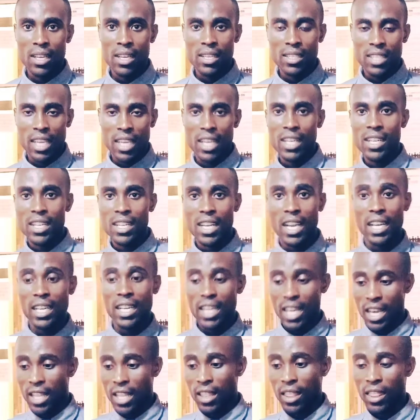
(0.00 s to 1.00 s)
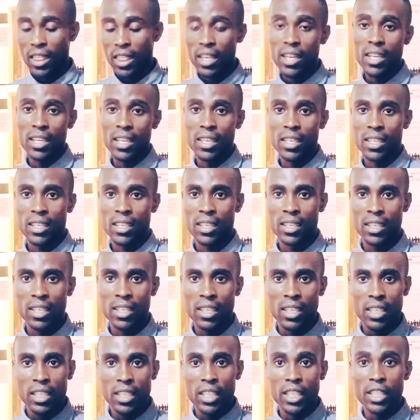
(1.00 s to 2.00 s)
10, 9 and 3.
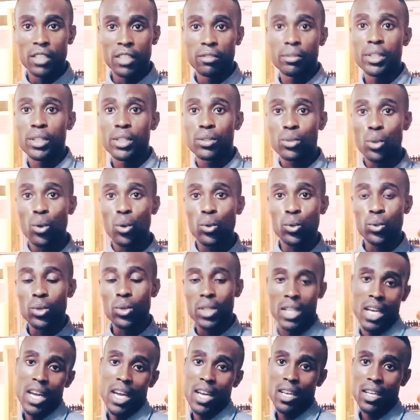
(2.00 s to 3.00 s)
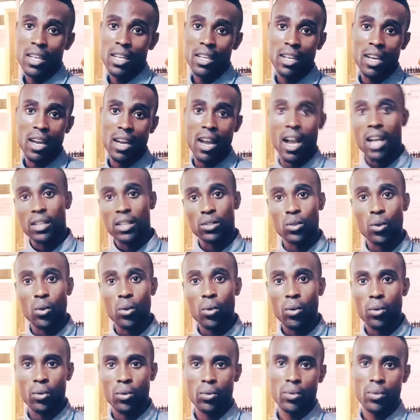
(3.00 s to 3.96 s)
Iri itolu na ato.